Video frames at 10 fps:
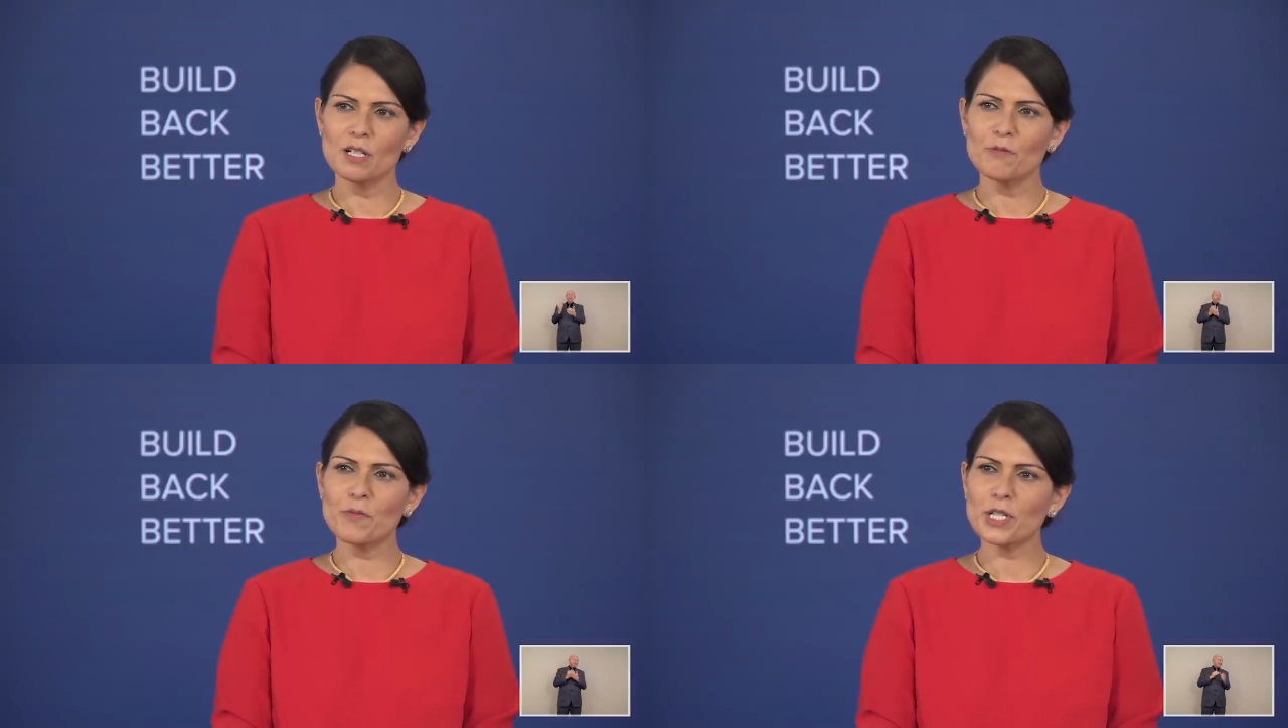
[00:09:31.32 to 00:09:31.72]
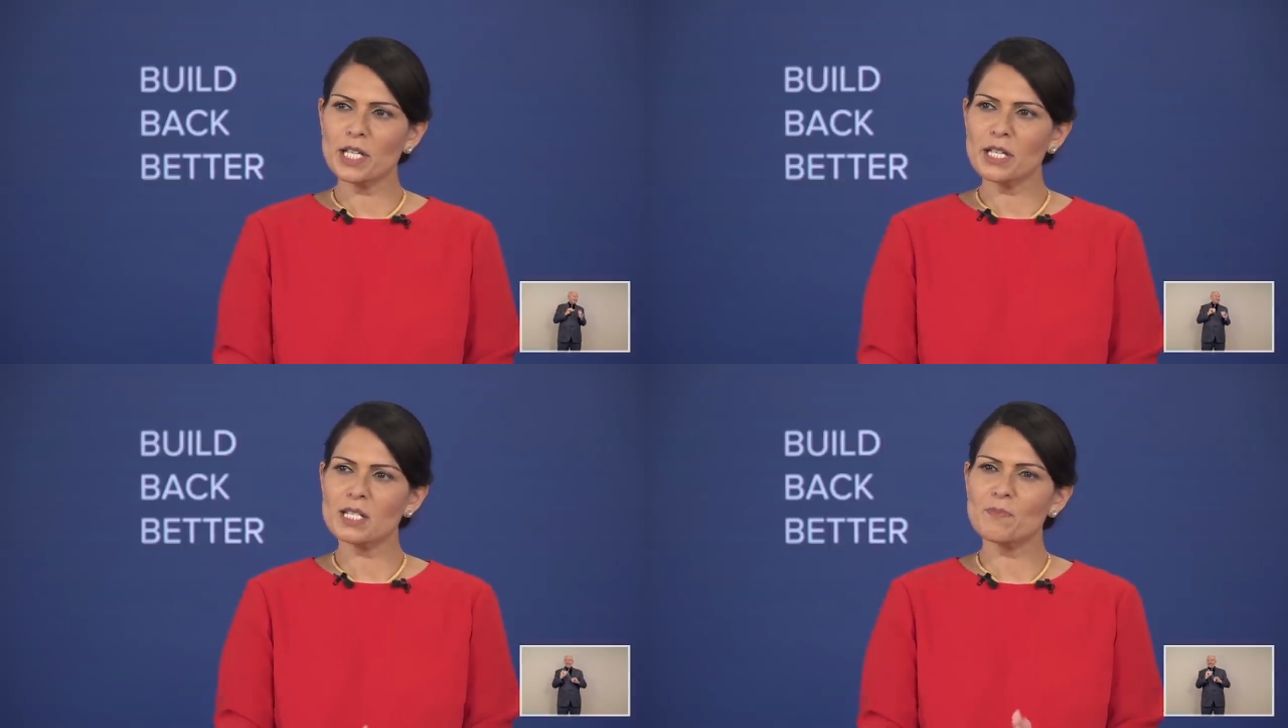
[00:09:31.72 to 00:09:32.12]
For
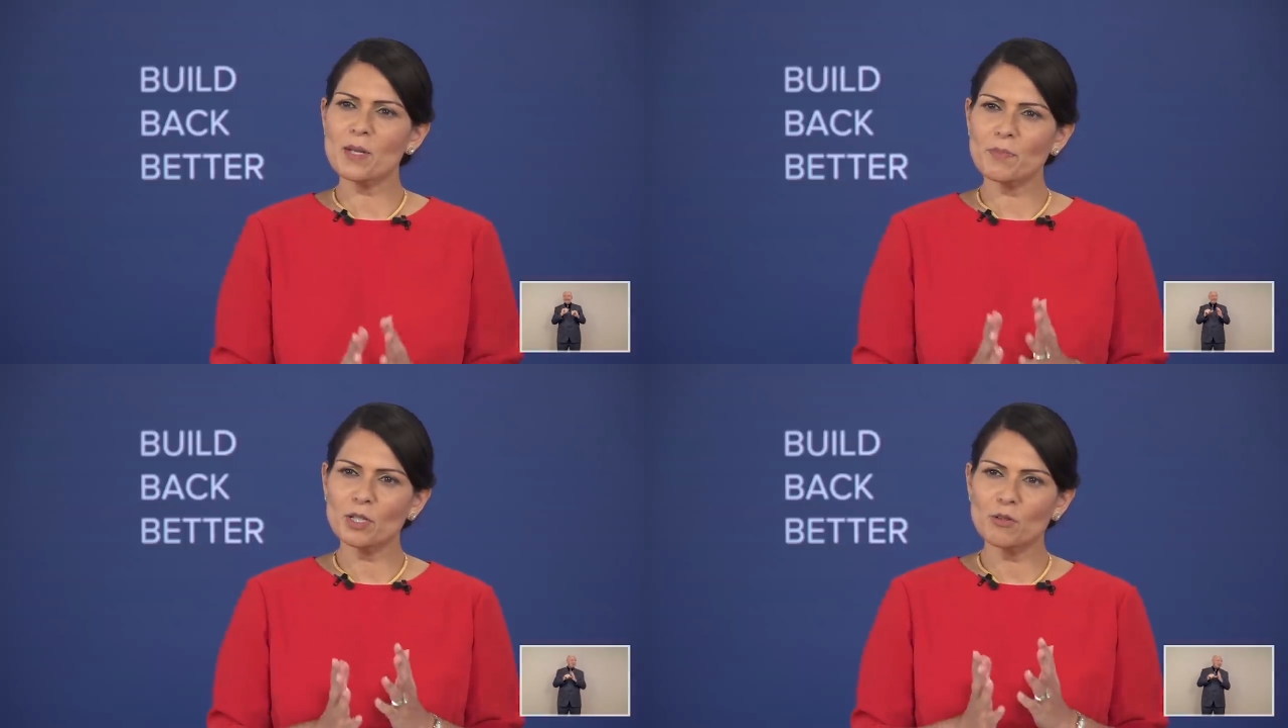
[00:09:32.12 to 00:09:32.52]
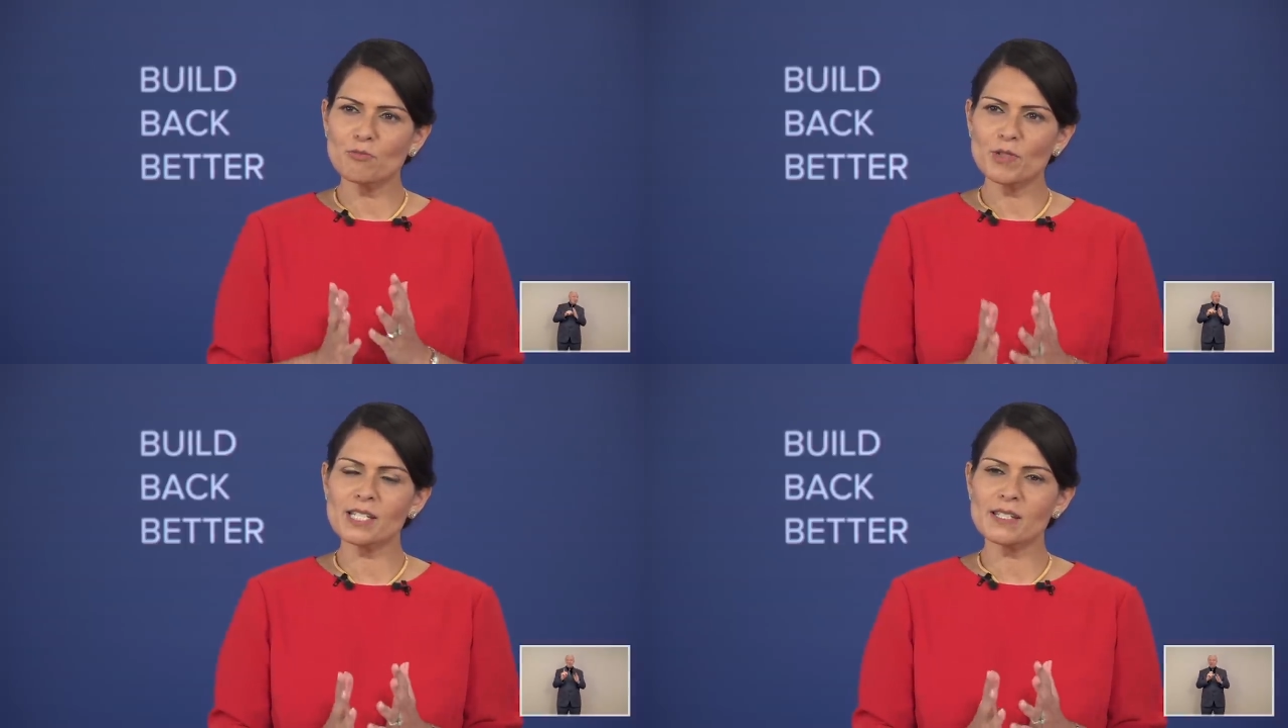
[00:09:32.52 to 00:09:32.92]
years, people have
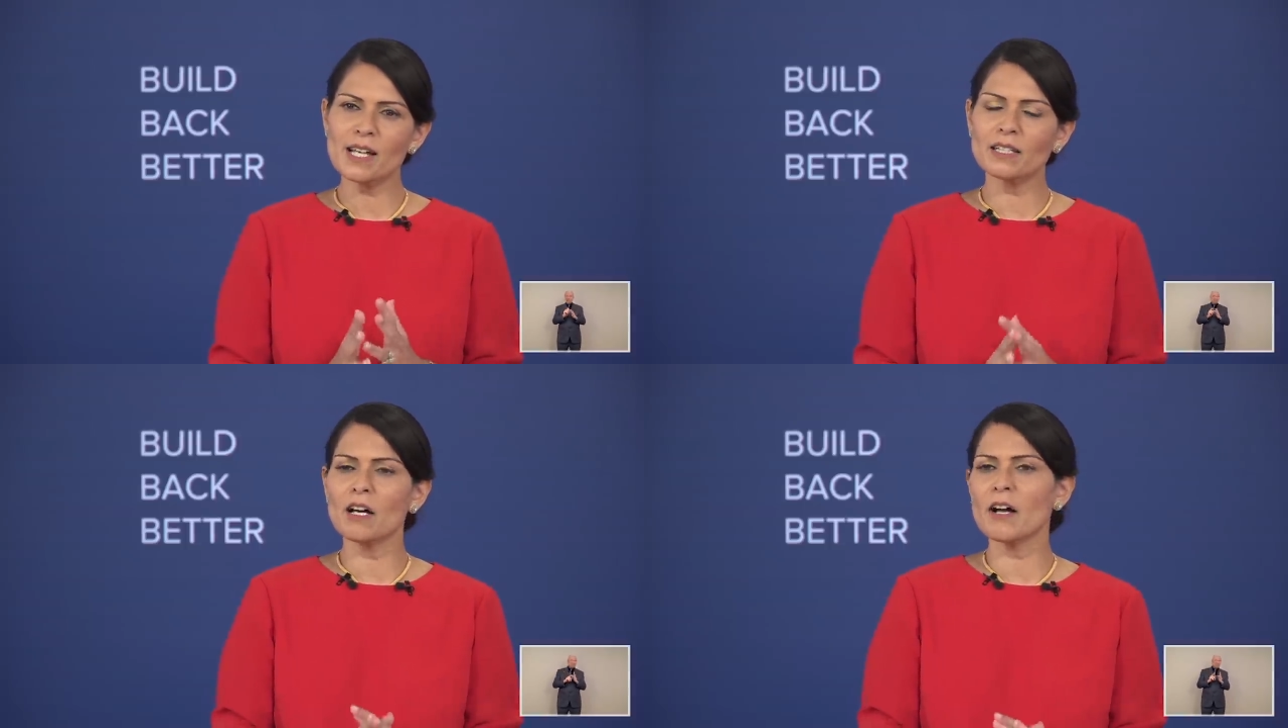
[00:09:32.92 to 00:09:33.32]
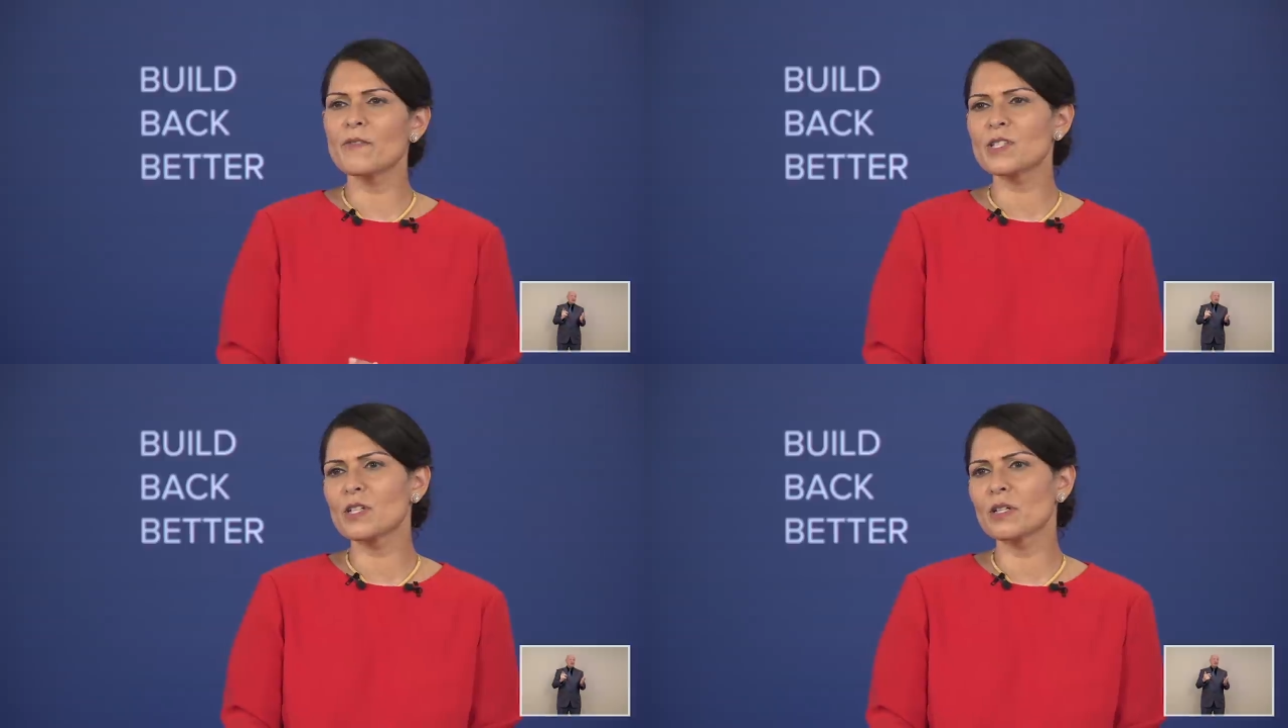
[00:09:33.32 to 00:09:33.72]
risked their
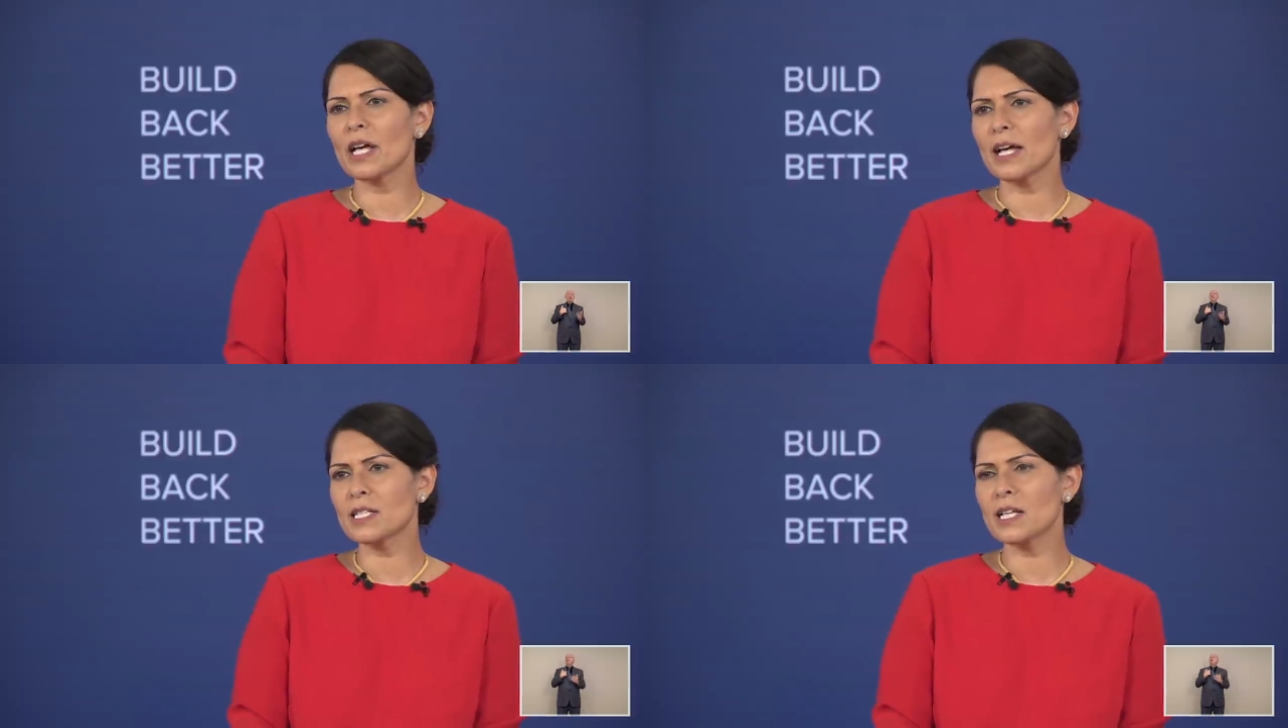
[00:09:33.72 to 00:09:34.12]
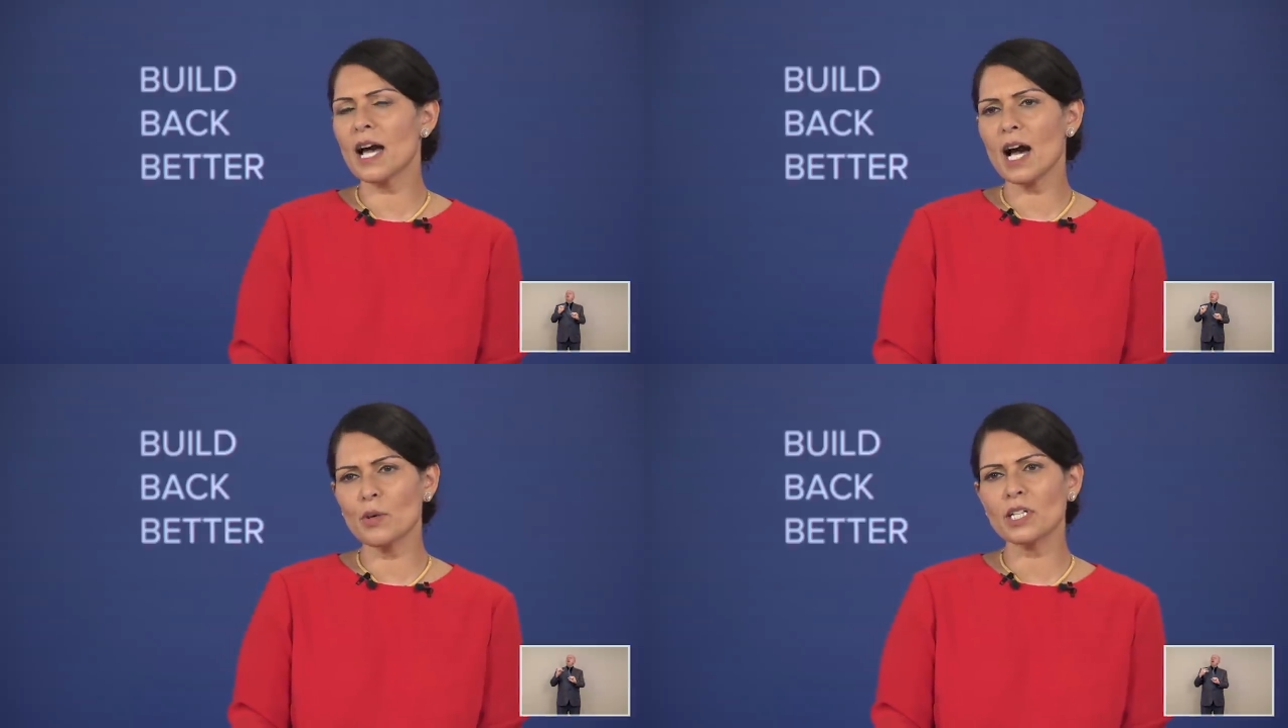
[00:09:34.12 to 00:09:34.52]
lives to enter
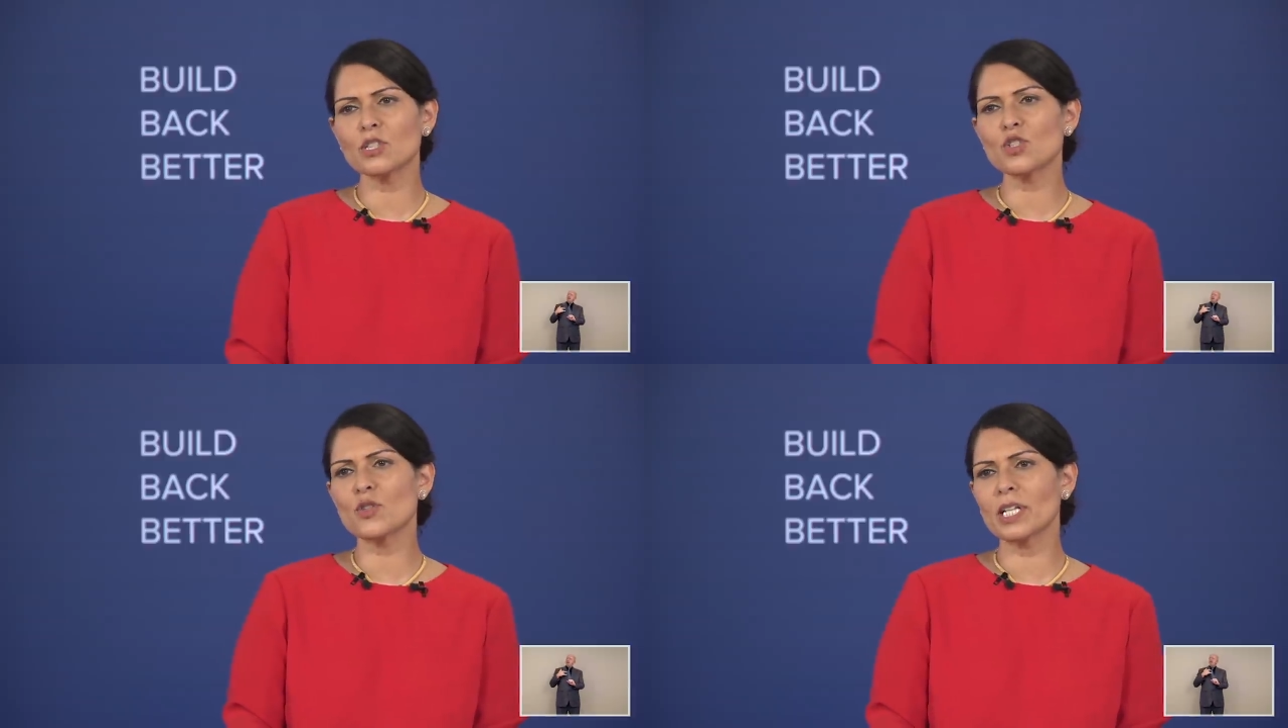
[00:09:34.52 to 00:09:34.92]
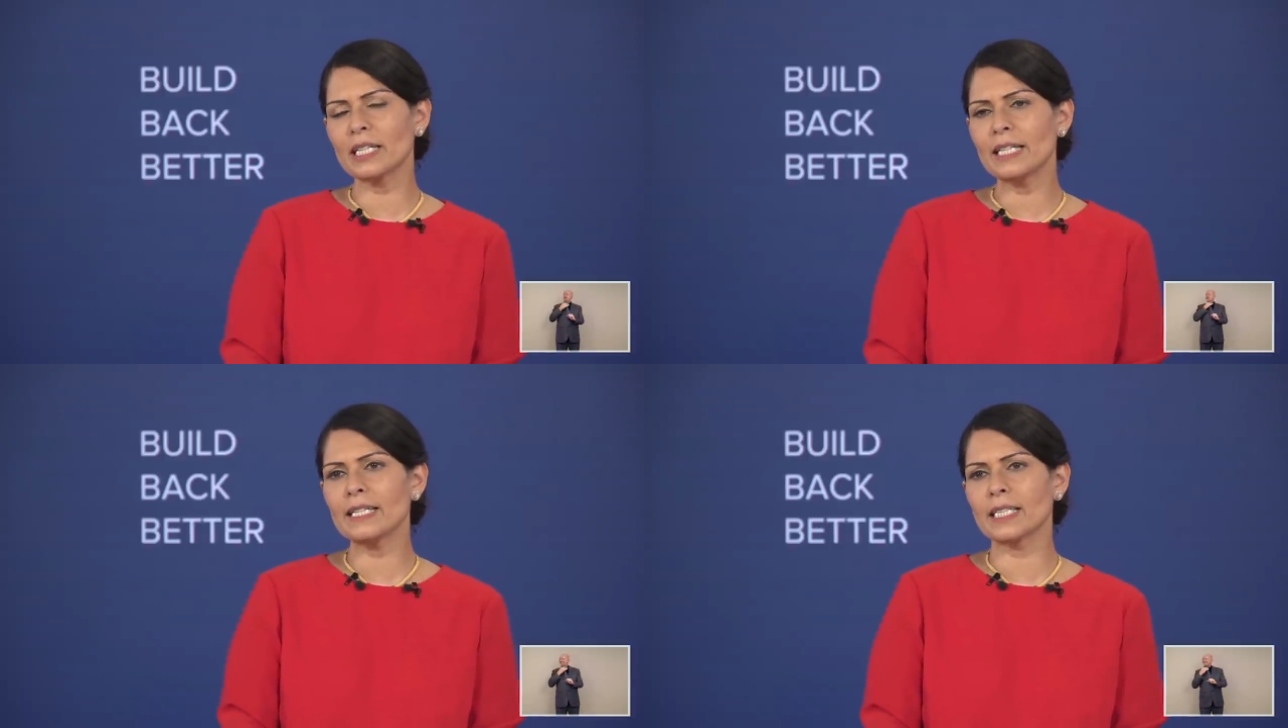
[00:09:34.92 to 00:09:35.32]
our country
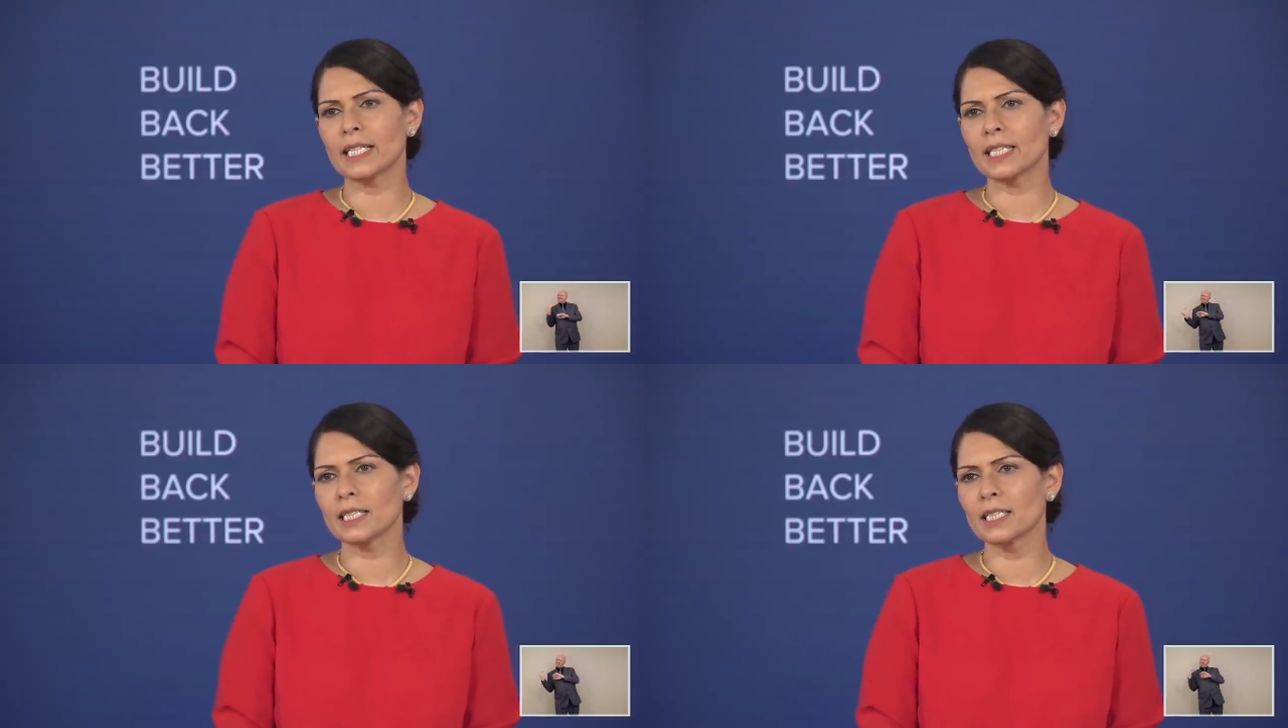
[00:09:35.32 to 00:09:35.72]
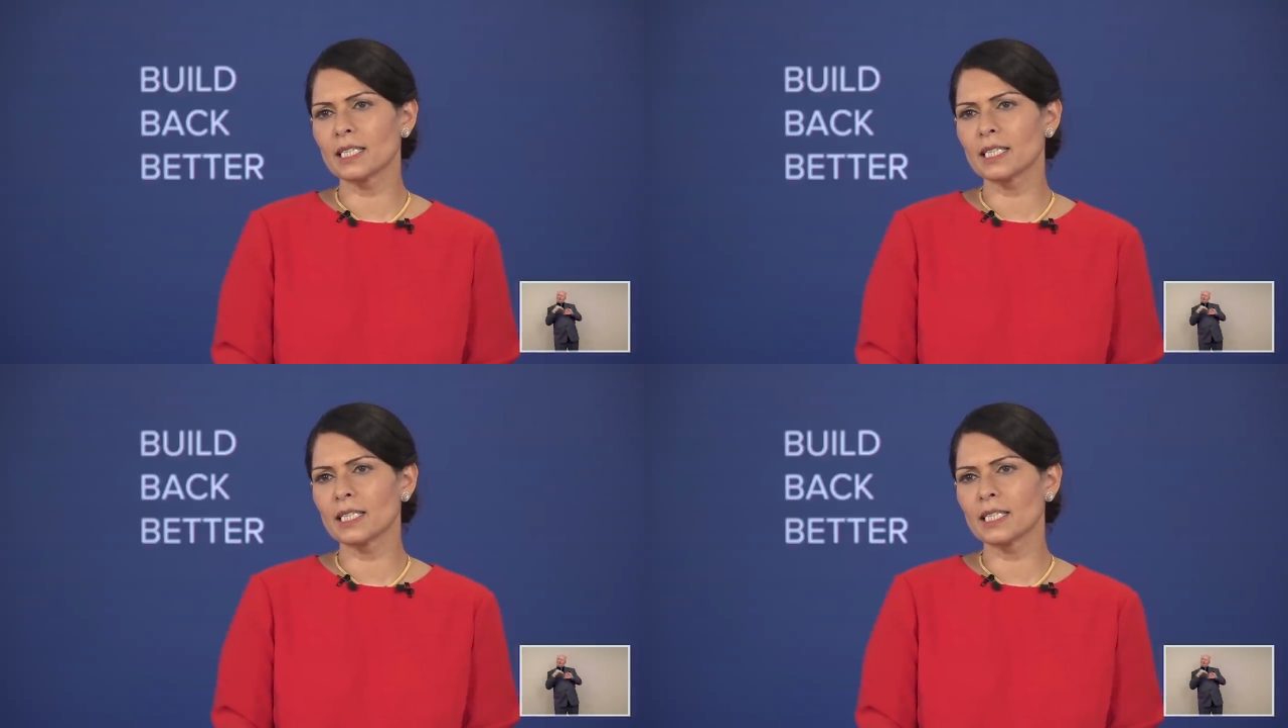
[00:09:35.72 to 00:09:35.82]
illegally,